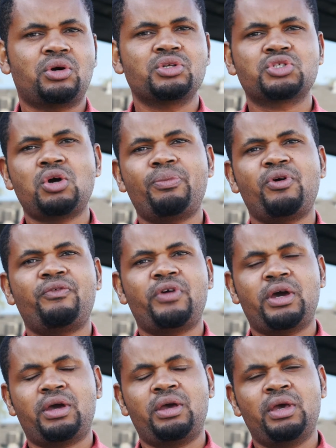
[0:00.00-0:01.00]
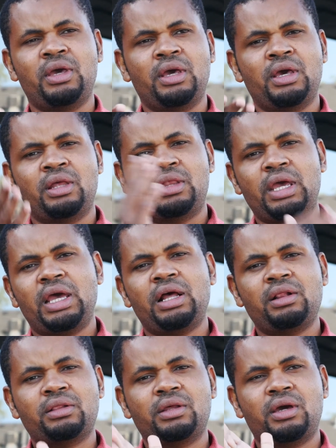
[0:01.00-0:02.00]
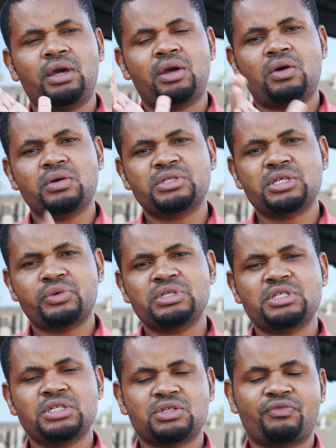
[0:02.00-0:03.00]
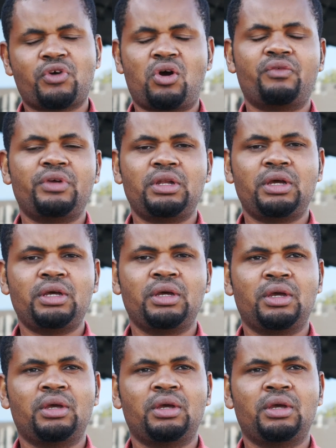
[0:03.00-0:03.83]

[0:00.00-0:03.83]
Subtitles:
on top of the health consequences of COVID,